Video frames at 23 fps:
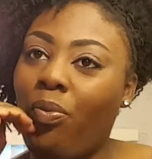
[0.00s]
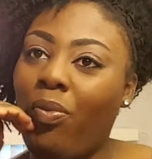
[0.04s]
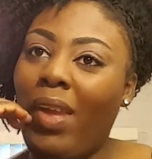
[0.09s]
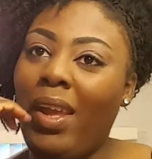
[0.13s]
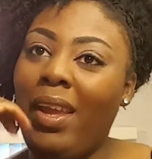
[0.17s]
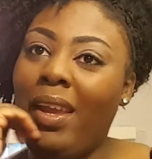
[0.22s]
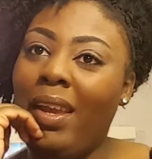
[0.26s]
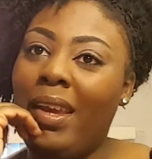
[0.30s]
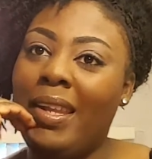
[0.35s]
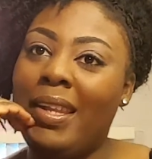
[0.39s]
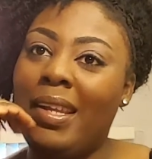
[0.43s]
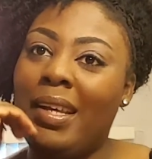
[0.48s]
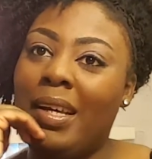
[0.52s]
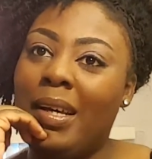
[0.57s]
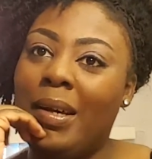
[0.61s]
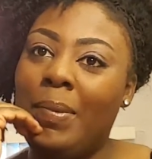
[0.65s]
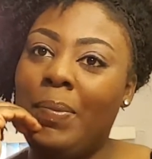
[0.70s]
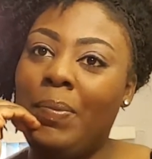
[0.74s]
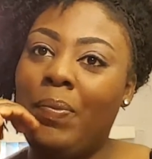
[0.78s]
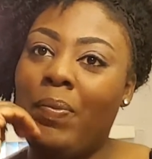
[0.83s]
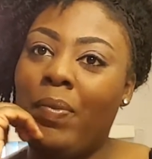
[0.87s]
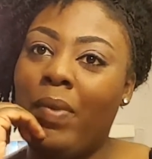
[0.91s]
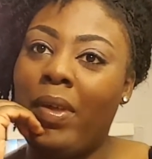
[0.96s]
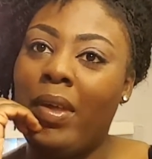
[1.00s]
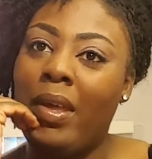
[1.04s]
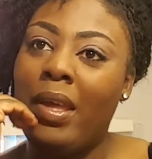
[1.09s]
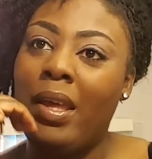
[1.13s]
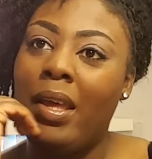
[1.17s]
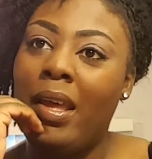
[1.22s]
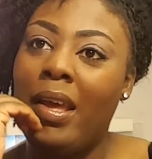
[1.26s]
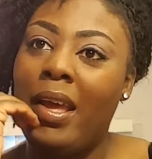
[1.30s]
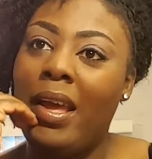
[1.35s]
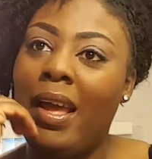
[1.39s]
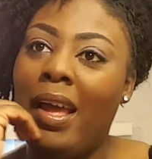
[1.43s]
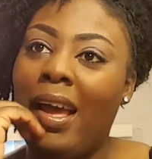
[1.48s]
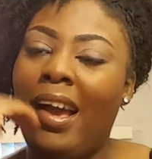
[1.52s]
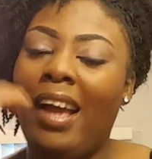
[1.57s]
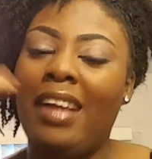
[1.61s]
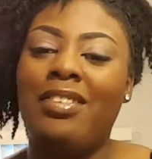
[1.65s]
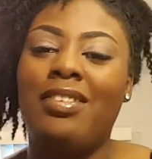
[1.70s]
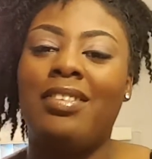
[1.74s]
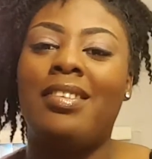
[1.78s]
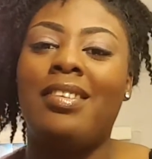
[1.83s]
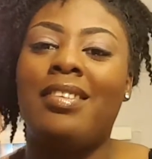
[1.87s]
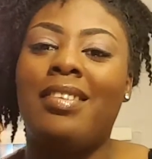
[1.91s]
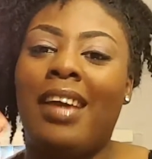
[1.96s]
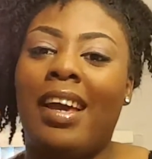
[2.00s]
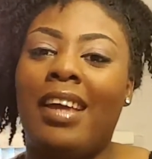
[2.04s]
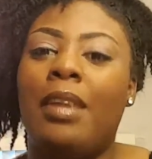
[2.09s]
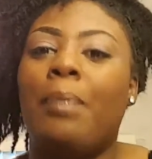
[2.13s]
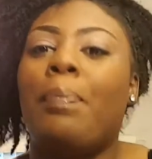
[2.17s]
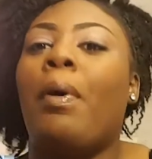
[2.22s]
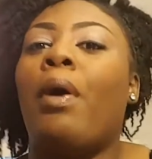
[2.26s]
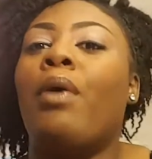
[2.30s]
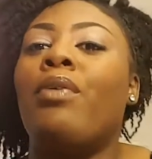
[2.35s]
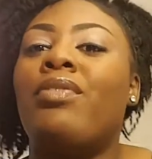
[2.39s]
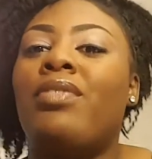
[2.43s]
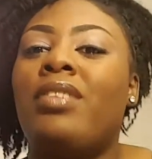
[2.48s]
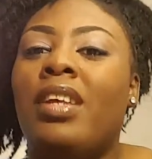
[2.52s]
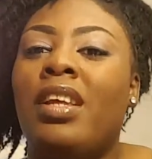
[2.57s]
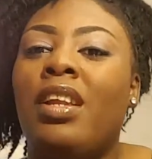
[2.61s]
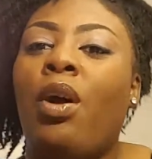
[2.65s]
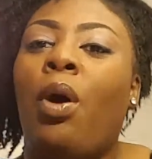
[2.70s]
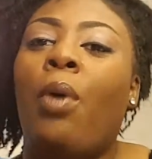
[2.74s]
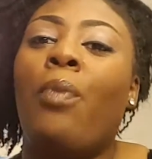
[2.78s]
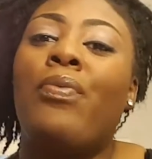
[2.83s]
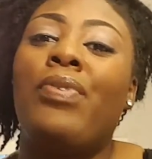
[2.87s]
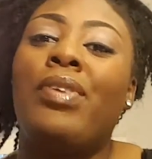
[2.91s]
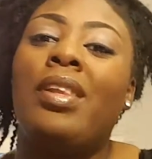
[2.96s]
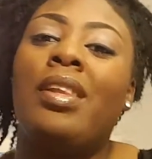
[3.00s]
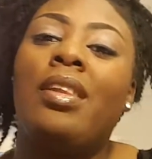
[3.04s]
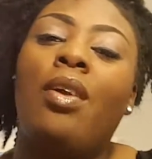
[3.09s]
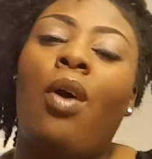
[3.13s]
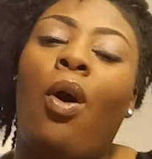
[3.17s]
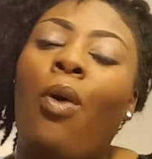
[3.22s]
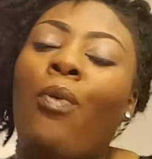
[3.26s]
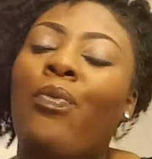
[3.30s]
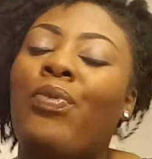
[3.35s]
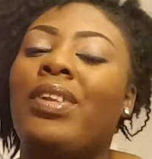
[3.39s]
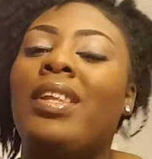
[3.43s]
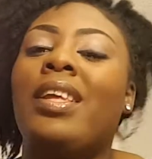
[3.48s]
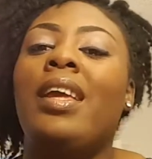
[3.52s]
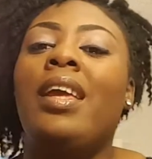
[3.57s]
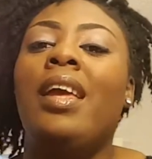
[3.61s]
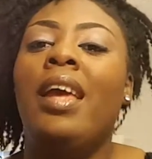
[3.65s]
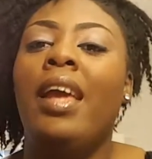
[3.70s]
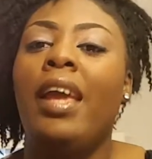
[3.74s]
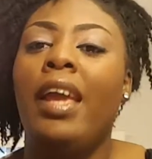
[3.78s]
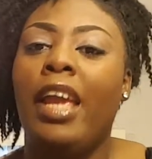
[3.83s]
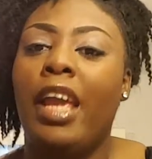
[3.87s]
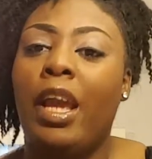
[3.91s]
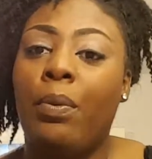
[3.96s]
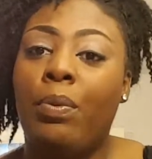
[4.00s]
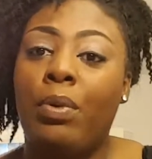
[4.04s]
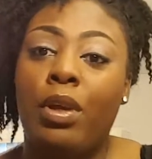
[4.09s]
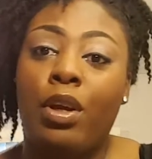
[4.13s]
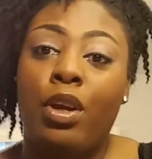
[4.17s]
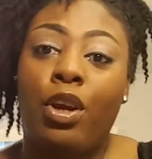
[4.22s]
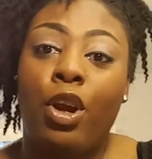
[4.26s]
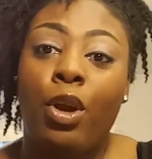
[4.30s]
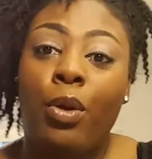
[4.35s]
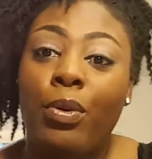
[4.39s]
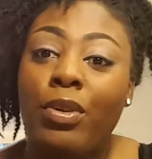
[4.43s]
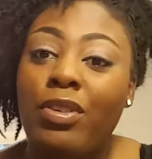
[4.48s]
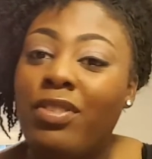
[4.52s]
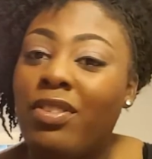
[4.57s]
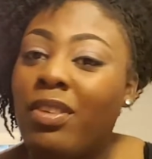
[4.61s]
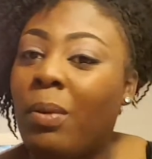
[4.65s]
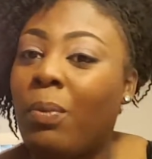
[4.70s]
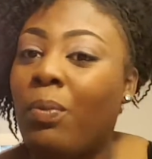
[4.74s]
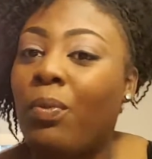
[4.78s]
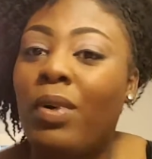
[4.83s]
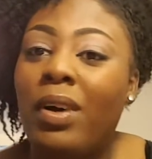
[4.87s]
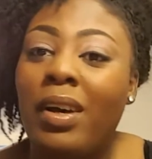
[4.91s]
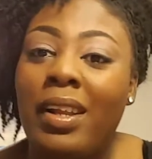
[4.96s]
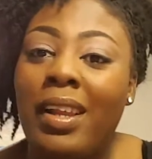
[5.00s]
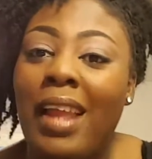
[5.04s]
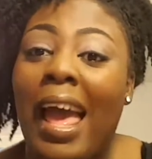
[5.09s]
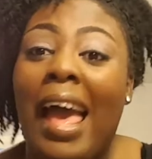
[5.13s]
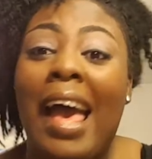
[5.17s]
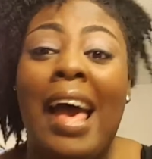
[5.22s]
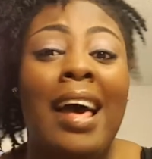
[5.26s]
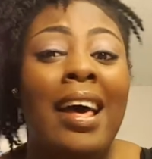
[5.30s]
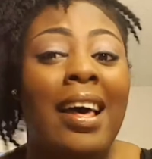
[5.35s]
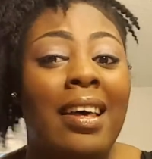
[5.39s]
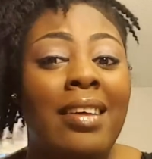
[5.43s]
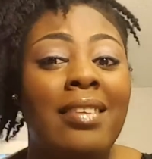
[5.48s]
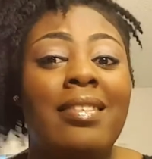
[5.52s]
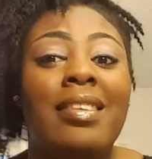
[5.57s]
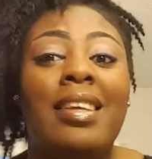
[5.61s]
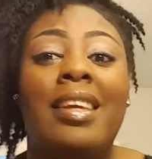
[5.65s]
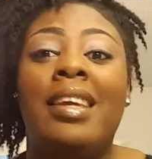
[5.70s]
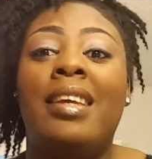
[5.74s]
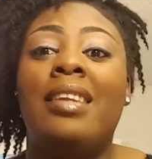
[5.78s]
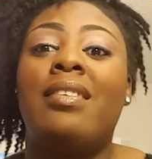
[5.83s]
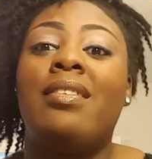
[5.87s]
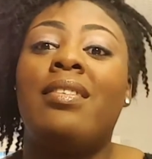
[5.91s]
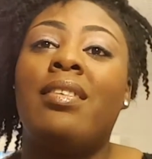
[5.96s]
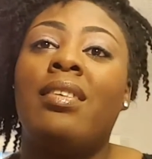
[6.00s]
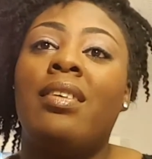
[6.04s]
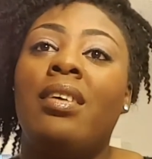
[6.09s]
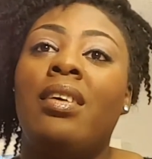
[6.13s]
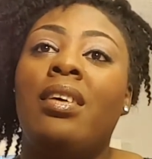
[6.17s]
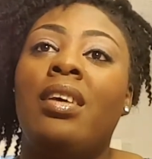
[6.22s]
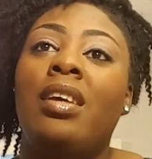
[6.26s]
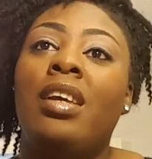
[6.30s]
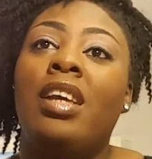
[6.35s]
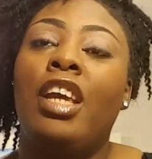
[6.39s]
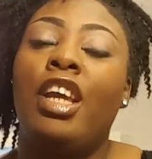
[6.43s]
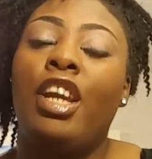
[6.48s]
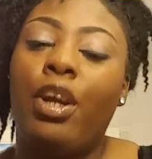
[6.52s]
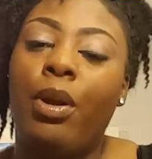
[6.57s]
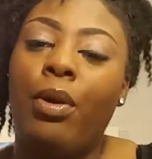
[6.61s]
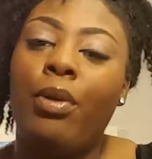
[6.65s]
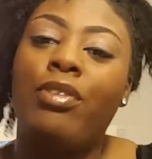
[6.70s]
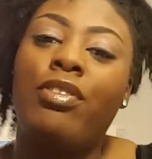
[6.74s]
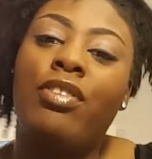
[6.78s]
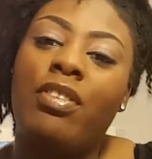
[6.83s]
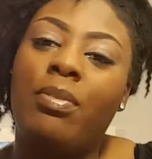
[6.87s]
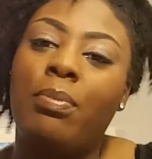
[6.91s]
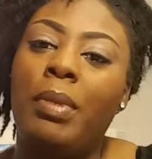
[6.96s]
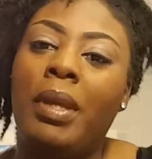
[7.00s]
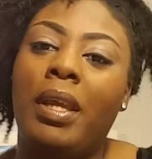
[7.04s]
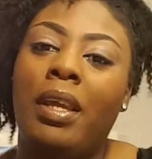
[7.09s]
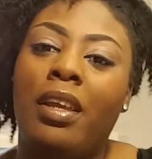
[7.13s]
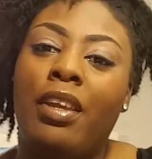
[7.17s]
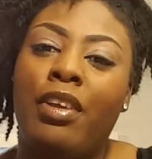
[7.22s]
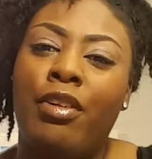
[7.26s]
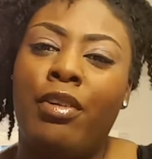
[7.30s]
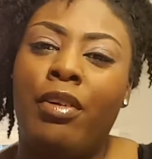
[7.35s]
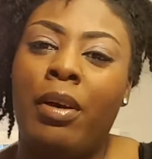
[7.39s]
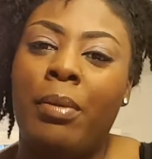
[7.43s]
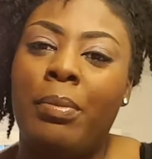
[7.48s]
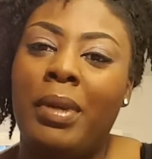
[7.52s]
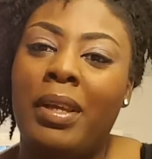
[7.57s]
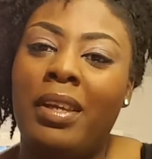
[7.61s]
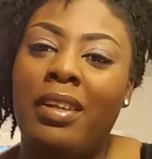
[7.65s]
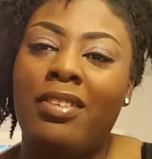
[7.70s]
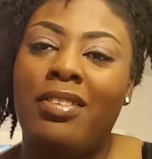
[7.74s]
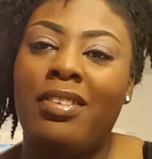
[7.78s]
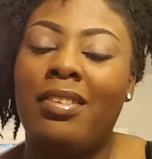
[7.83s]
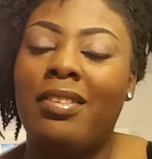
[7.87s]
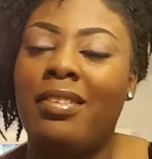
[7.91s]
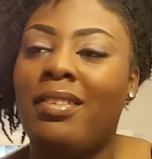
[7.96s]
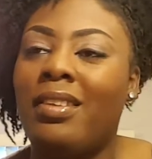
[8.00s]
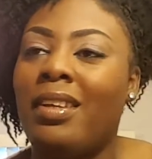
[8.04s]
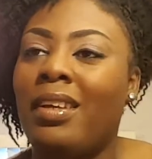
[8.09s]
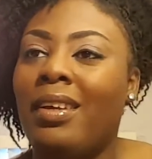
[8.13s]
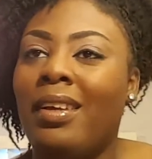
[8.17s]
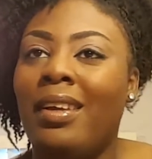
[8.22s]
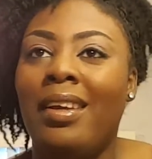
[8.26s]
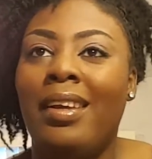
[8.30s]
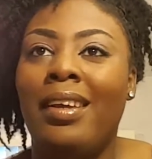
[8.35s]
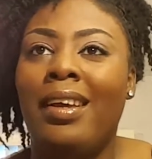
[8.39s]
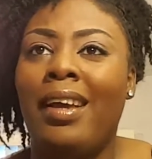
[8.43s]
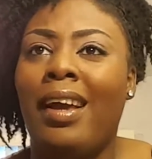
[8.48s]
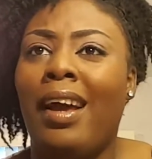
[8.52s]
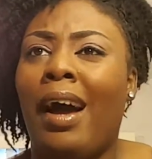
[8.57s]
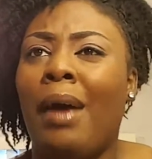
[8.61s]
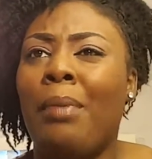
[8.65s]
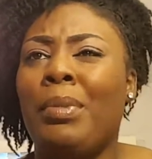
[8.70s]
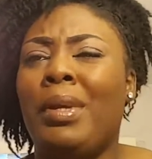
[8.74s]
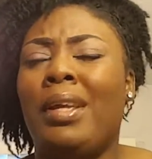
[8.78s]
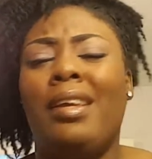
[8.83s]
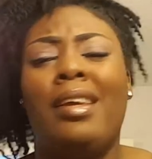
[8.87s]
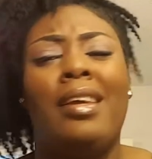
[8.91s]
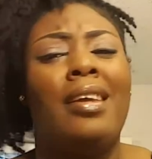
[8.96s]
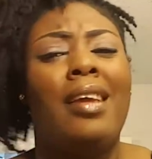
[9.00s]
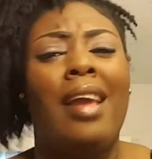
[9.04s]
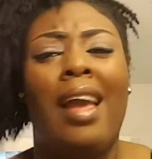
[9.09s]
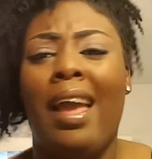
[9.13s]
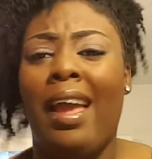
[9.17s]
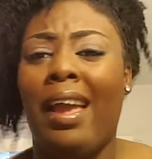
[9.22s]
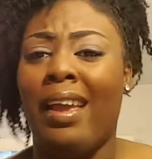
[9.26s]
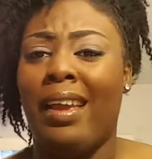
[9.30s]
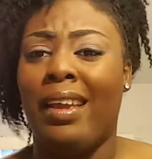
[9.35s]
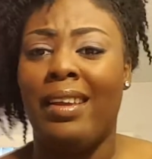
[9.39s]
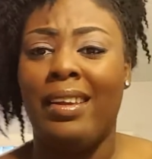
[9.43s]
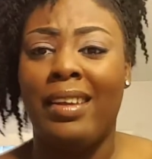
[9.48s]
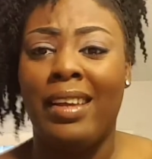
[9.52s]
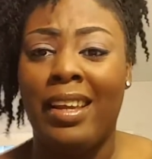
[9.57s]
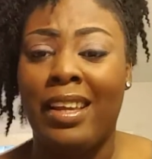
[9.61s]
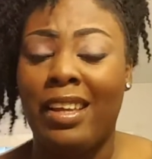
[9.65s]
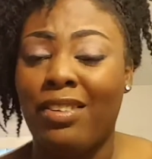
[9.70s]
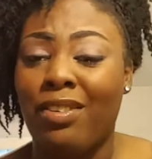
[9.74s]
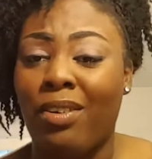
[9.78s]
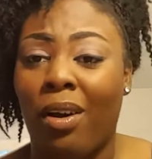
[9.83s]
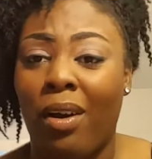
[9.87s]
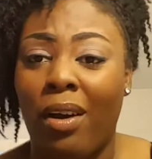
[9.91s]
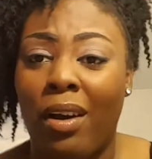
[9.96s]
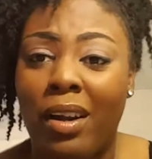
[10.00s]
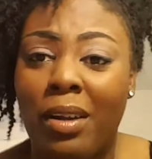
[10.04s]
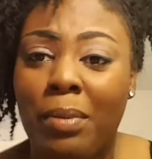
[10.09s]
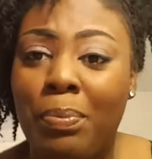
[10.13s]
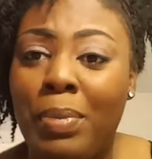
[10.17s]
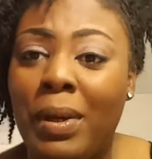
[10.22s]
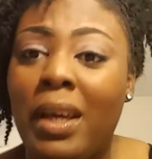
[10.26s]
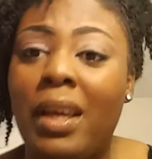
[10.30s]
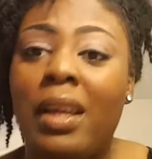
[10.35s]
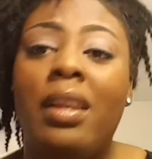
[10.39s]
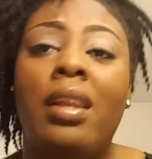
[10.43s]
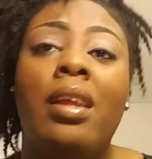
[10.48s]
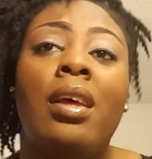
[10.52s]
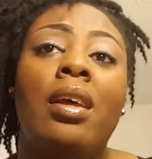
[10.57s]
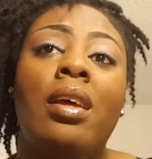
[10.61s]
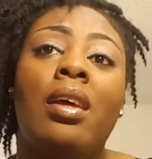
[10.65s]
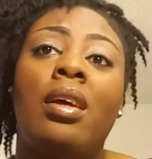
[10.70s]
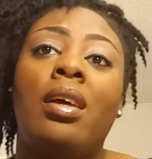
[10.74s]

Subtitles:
And I just decided to post it. Hopefully it will encourage someone as it encourages me. You know what I mean? Hey, it gets hard, but